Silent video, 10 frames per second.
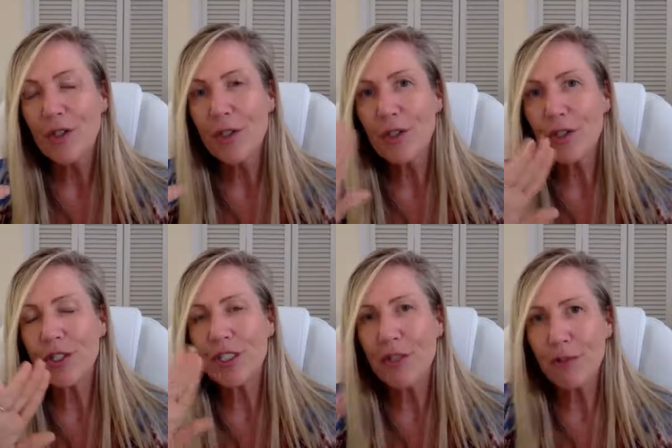So there's
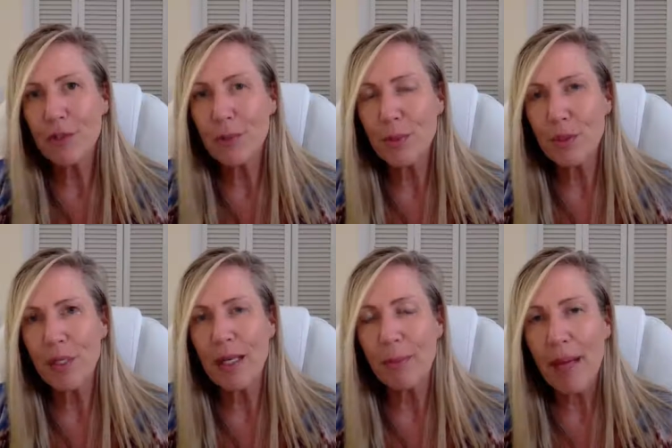a difference
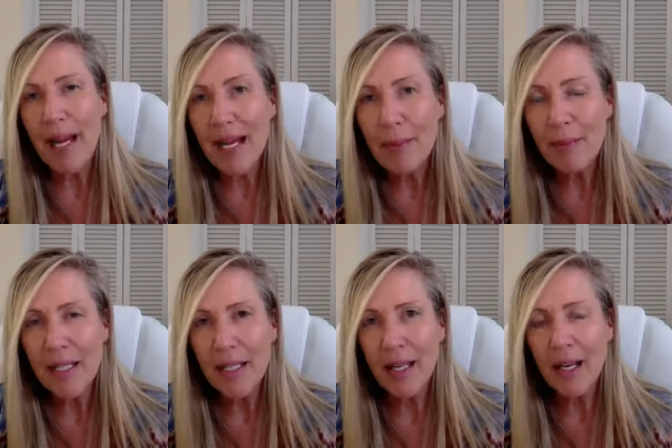between paid
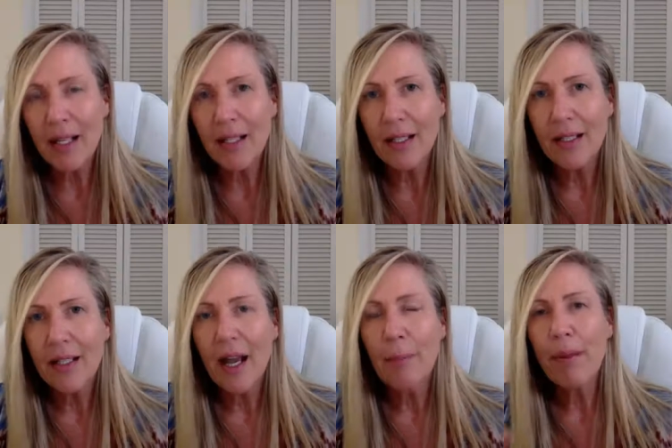media
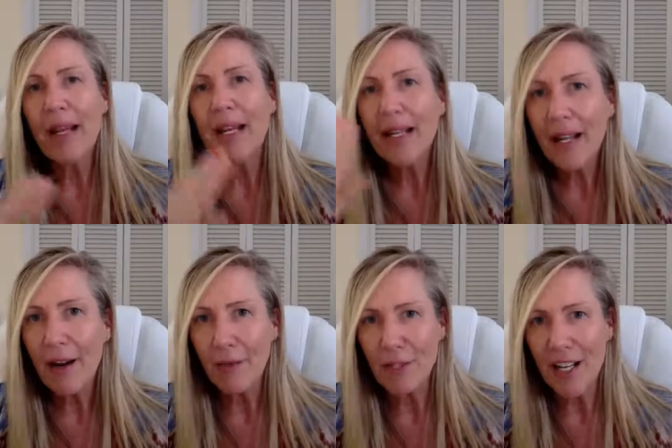and paid
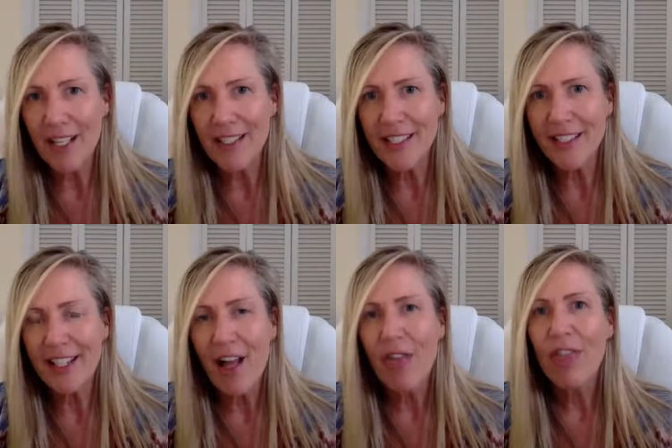
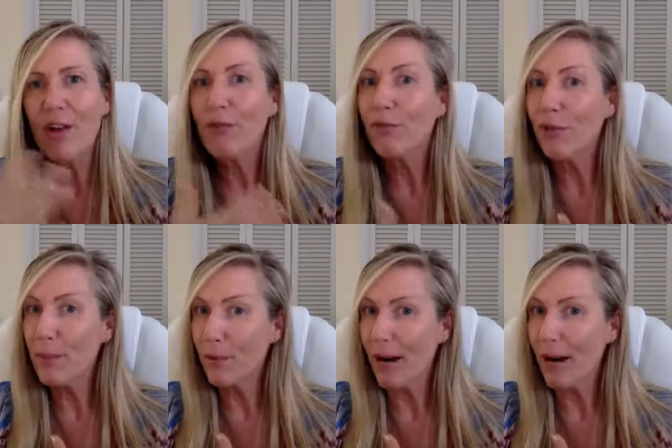advertising than free